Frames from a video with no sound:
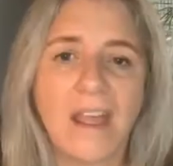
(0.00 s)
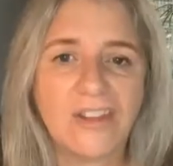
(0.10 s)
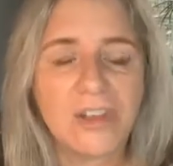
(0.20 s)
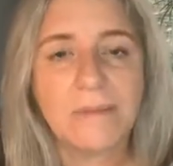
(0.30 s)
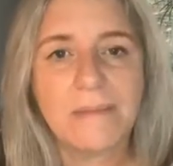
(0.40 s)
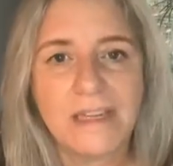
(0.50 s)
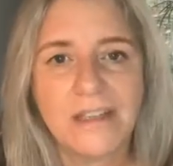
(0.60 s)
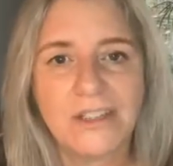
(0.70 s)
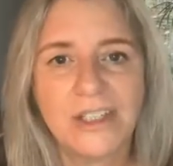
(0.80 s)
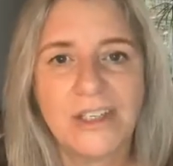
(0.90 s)
actually maybe
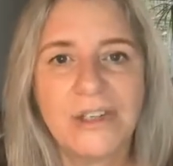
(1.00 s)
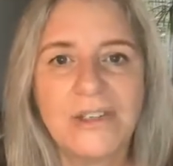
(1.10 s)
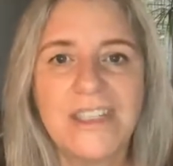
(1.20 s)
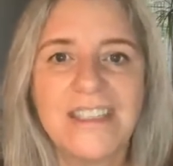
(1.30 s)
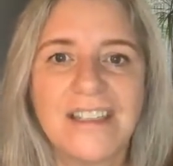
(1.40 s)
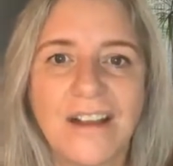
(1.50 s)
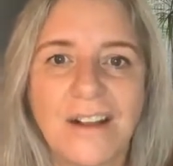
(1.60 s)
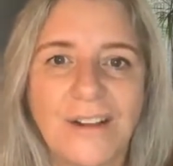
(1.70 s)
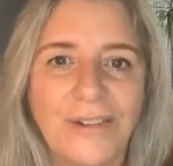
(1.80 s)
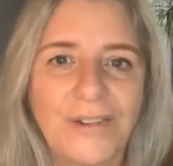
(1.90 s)
I do
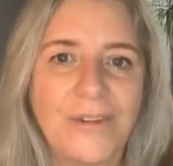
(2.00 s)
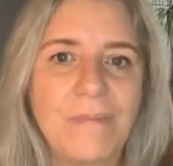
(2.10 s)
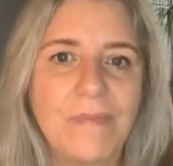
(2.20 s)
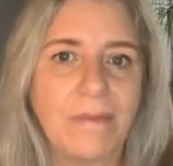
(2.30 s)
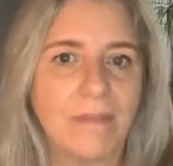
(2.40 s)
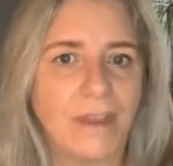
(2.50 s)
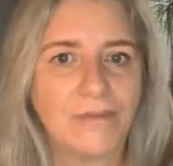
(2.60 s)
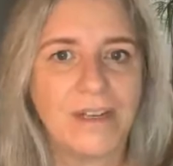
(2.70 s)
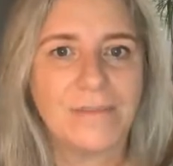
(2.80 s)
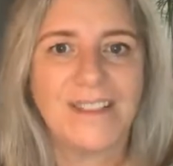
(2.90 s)
deserve
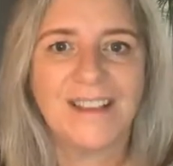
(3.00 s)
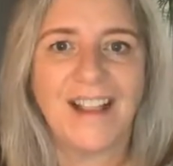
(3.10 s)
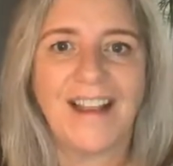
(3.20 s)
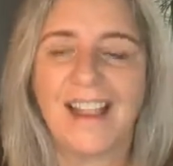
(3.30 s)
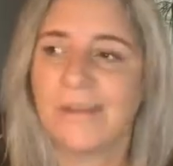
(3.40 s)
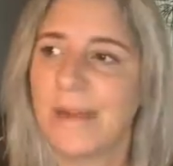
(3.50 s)
that trip to Thailand.